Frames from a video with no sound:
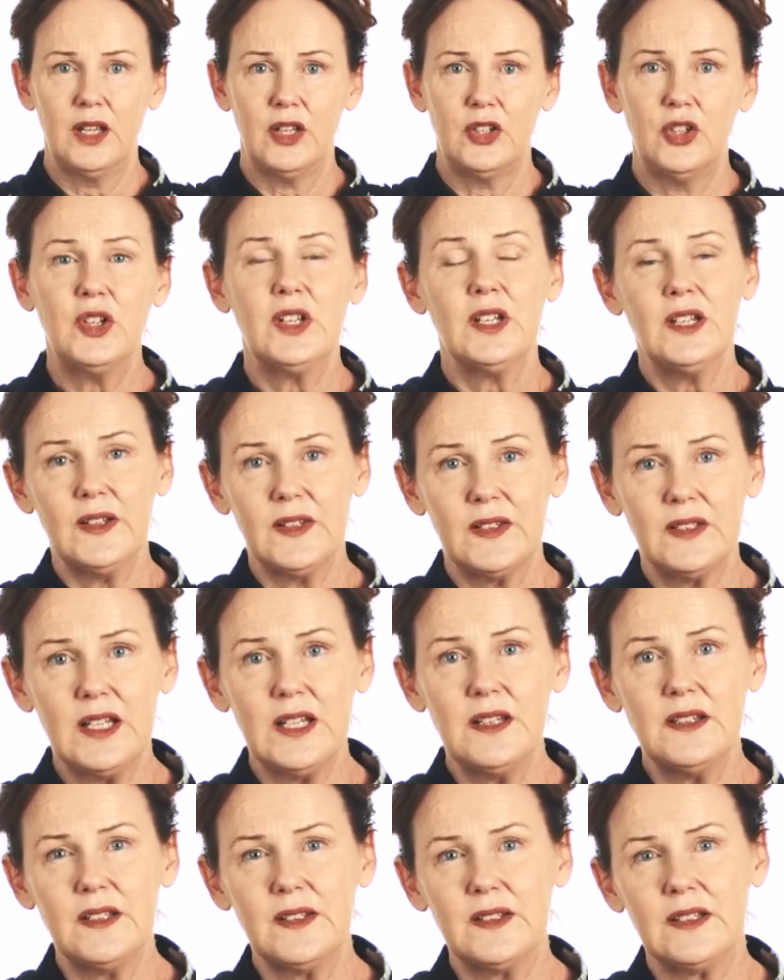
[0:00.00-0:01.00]
You can
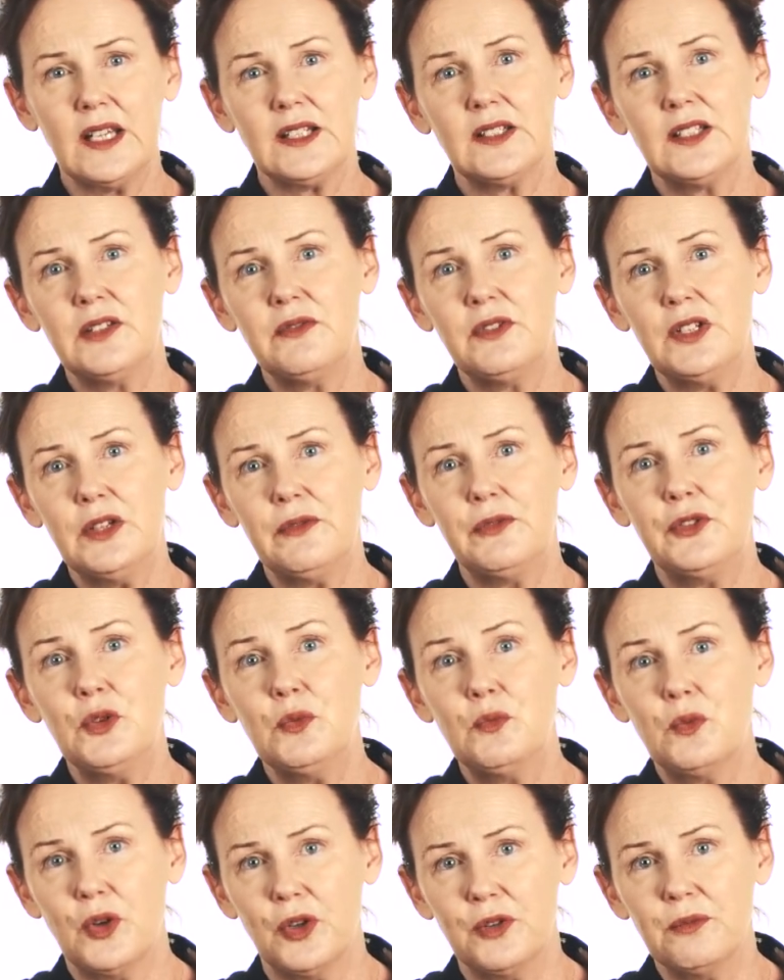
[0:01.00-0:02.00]
extend this activity if you
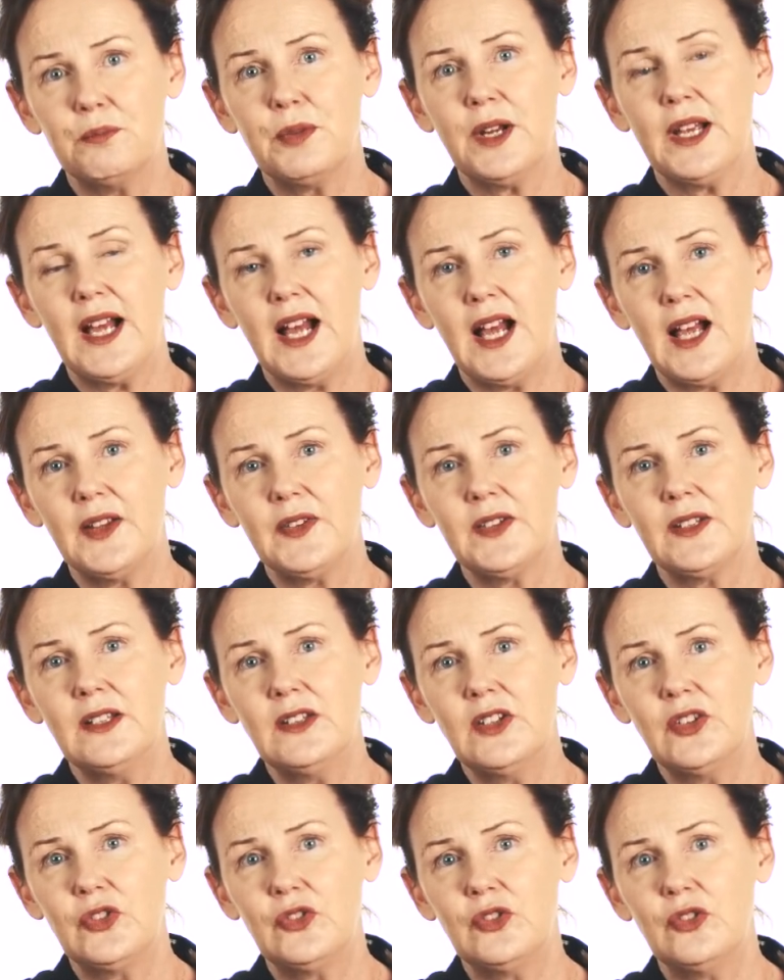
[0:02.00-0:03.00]
want by
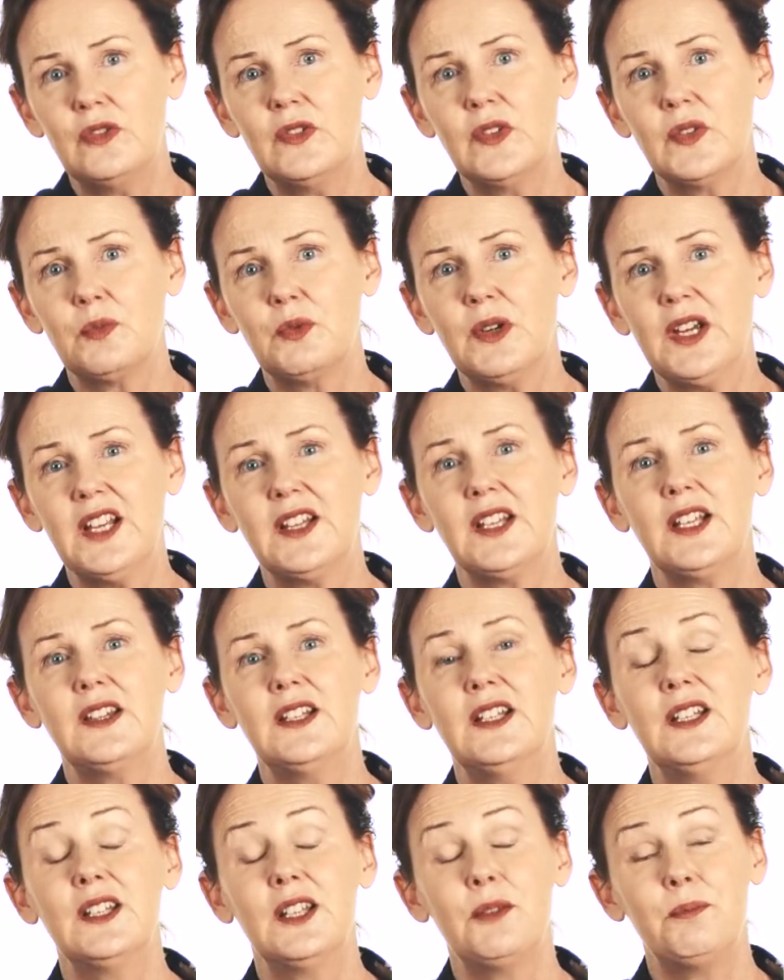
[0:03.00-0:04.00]
asking the students where they
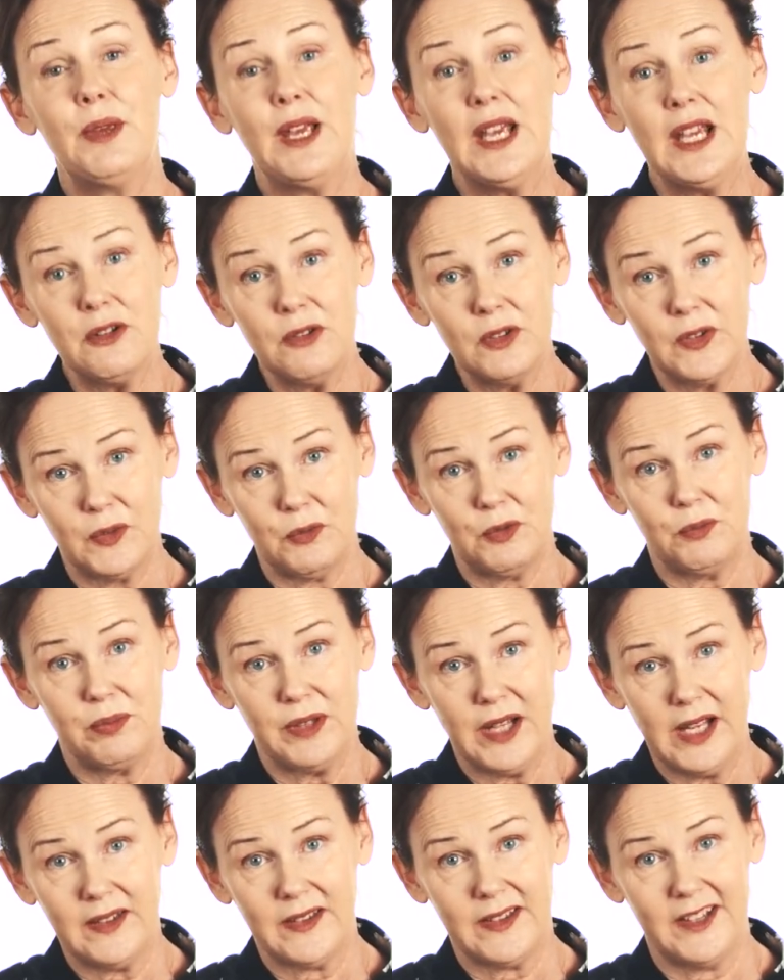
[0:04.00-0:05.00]
think their parents would
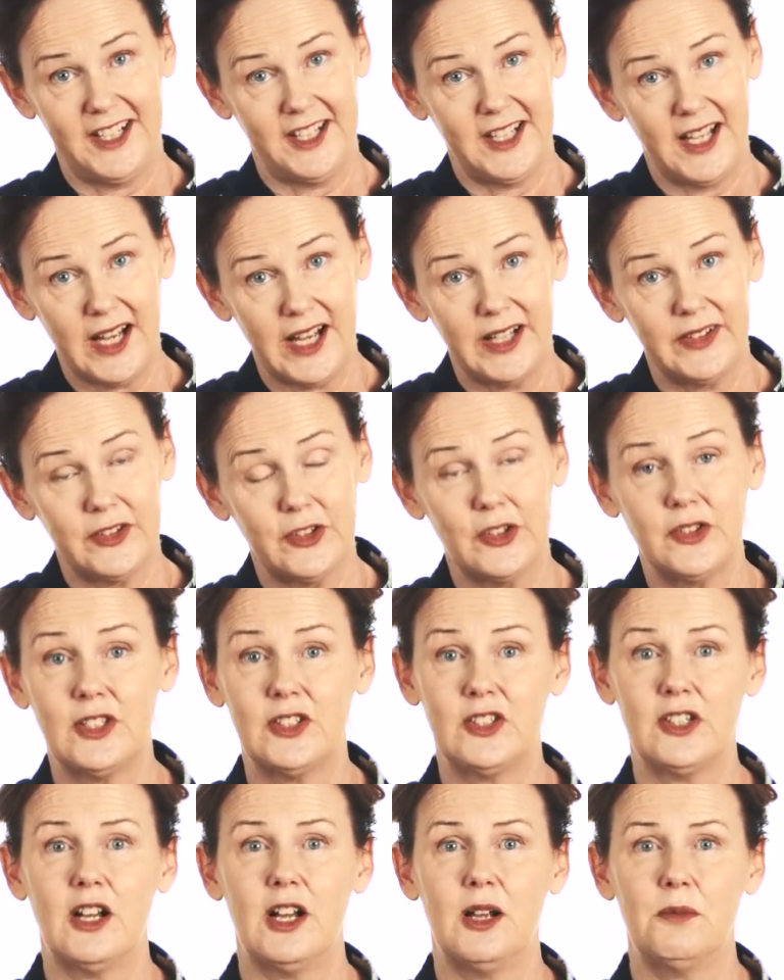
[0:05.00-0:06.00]
place the cards on the
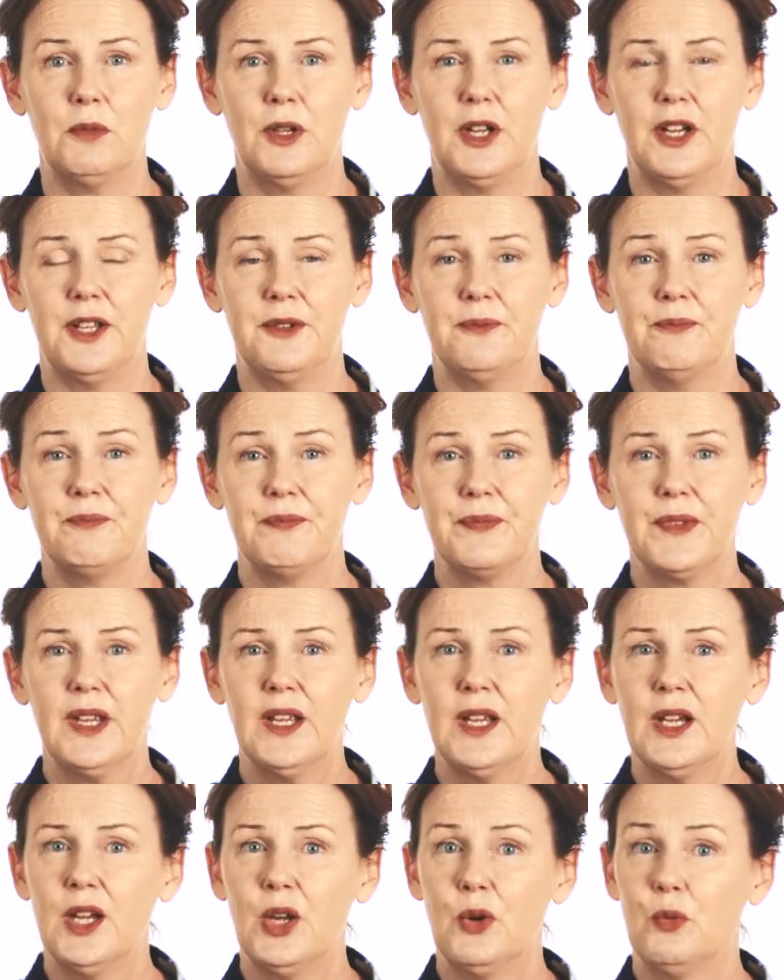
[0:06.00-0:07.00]
timeline.
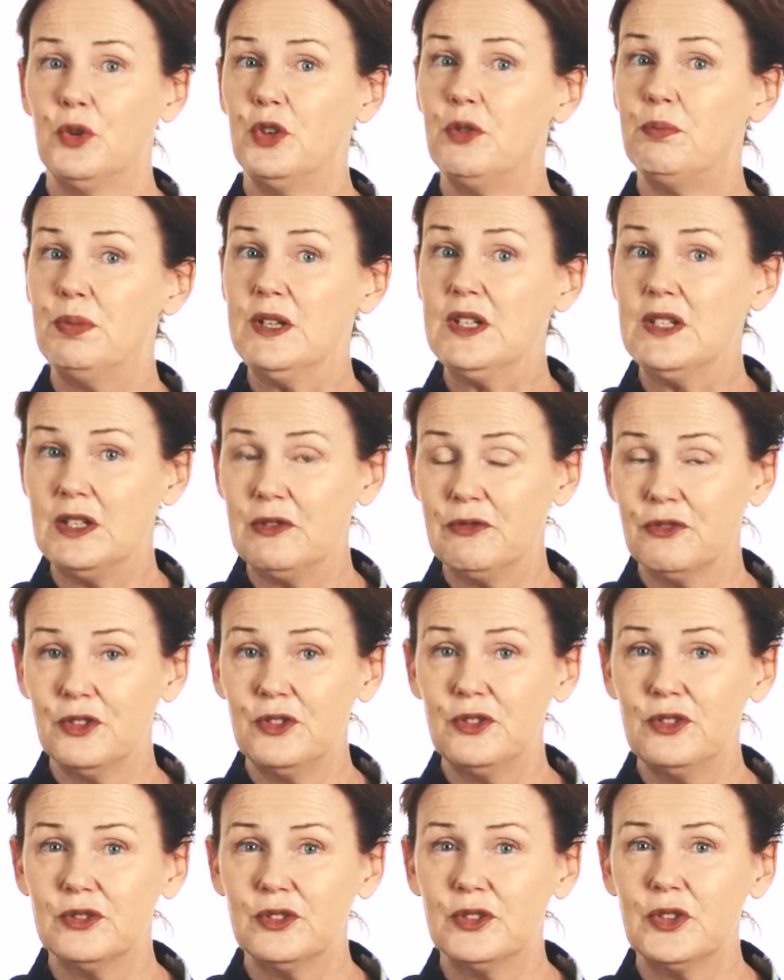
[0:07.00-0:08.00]
Would it be
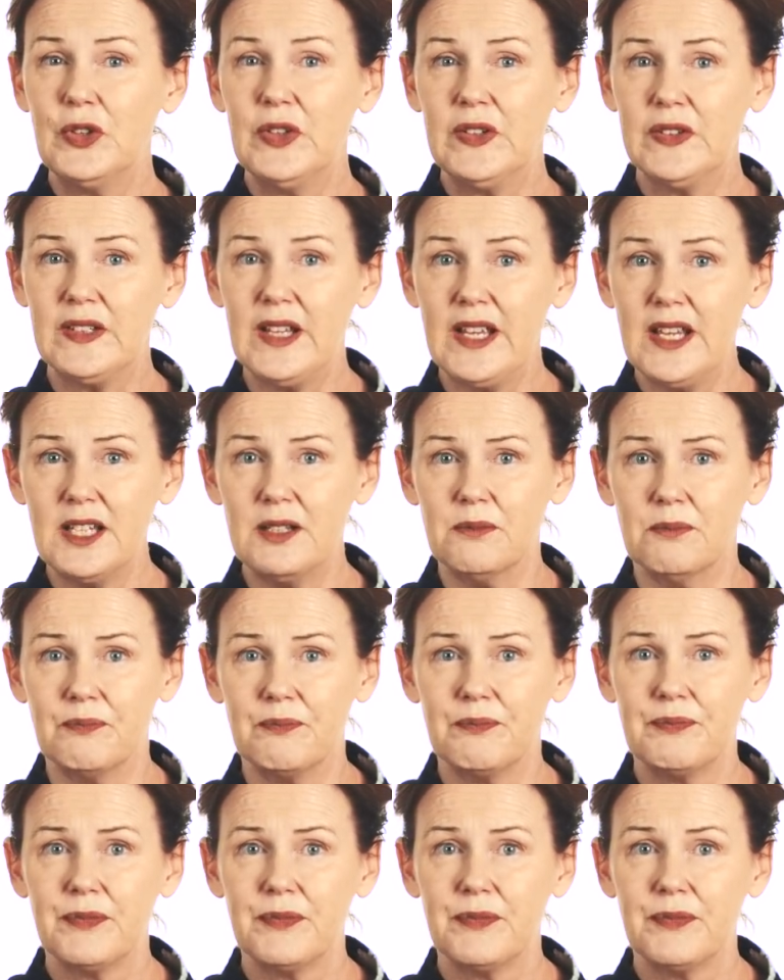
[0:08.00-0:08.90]
different or the same?